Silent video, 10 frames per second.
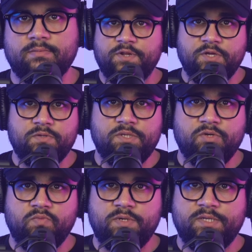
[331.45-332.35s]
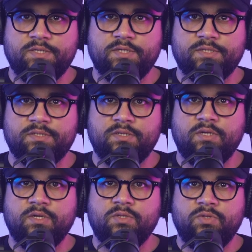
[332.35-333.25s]
When using Ubersuggest,
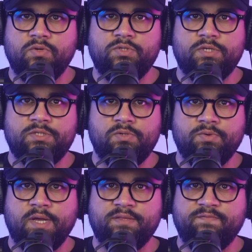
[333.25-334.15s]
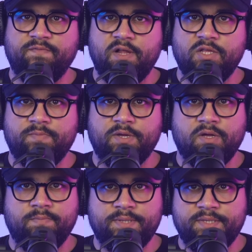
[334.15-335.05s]
don't just look at the volume and
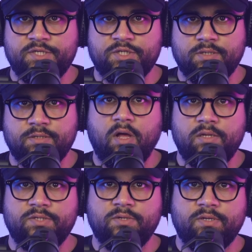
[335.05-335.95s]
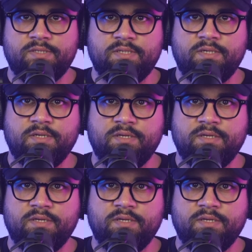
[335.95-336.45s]
competition. Also consider the